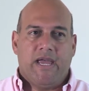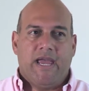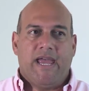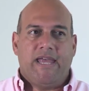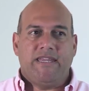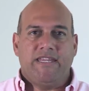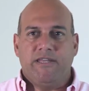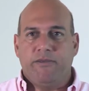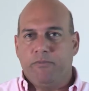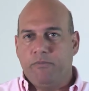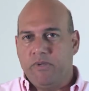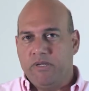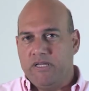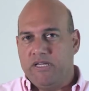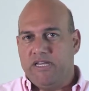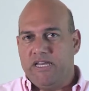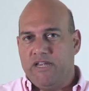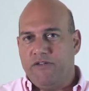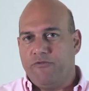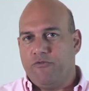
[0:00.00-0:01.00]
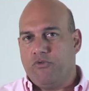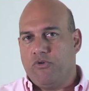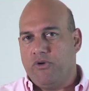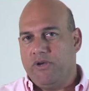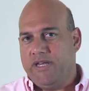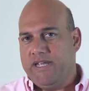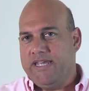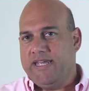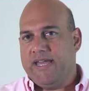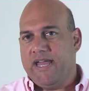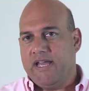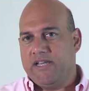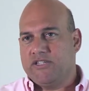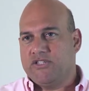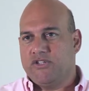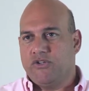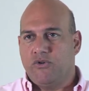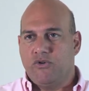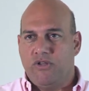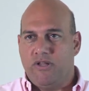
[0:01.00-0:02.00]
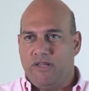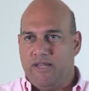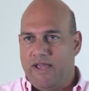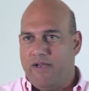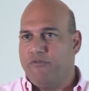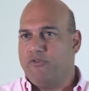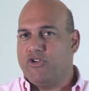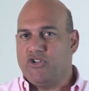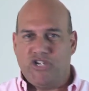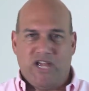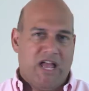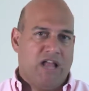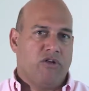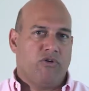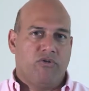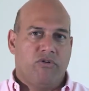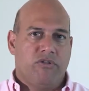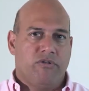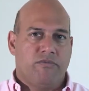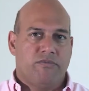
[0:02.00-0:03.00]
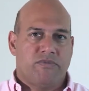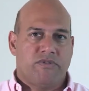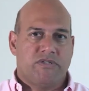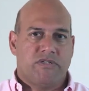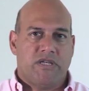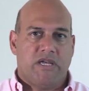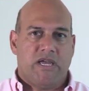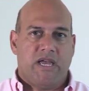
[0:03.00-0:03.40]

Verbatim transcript: And the ability for an EXO to leverage algorithms